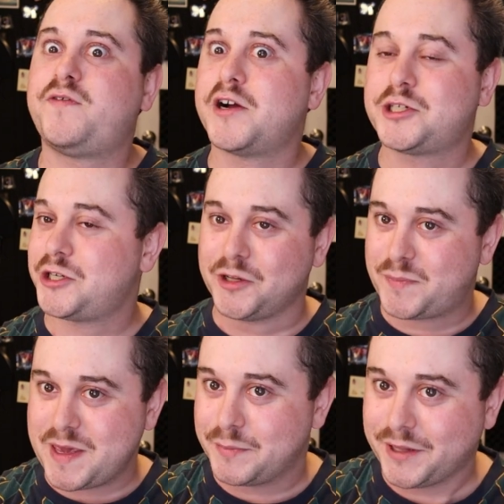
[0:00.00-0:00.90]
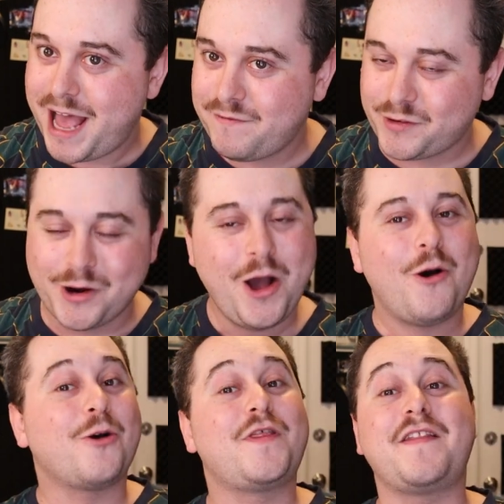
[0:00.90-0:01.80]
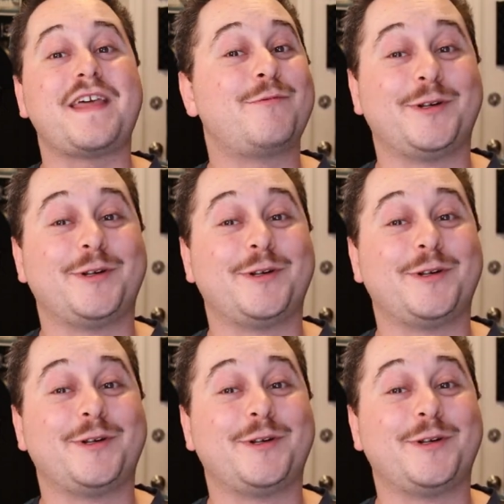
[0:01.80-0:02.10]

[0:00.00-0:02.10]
functional people ever or that they